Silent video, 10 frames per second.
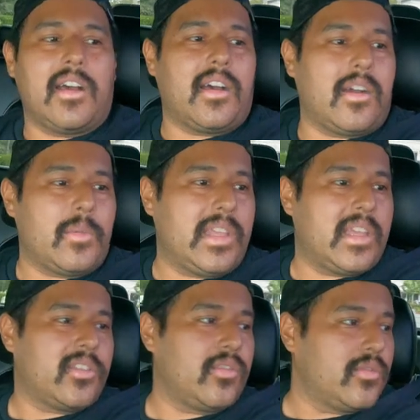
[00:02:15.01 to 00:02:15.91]
Uh, we
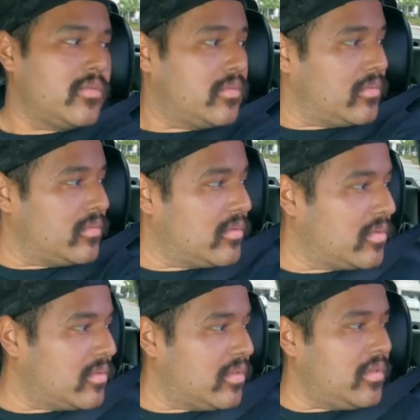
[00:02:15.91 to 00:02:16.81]
get new
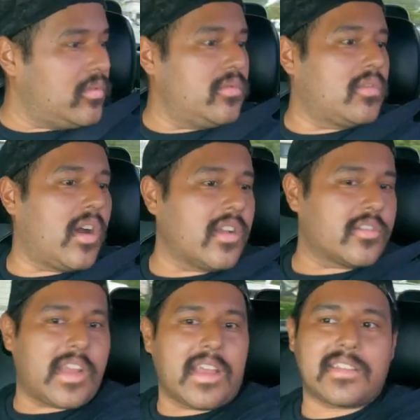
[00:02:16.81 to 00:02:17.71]
new
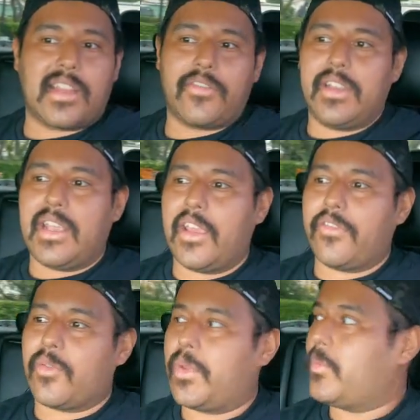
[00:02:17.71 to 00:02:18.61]
contracts every day
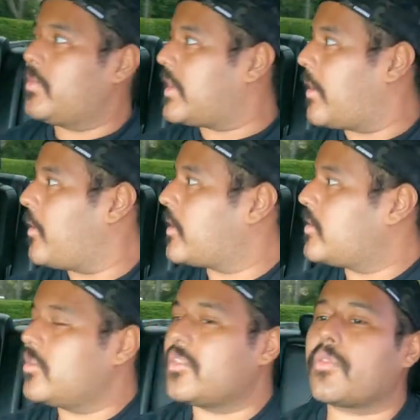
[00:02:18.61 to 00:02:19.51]
for people that want to
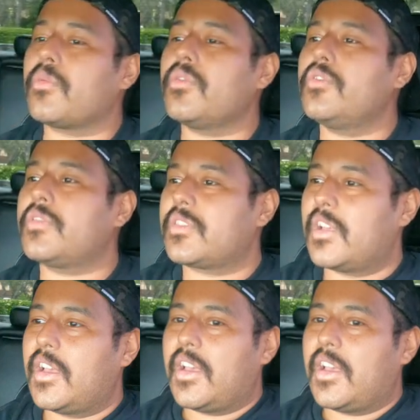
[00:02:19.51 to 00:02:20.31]
do their roofs.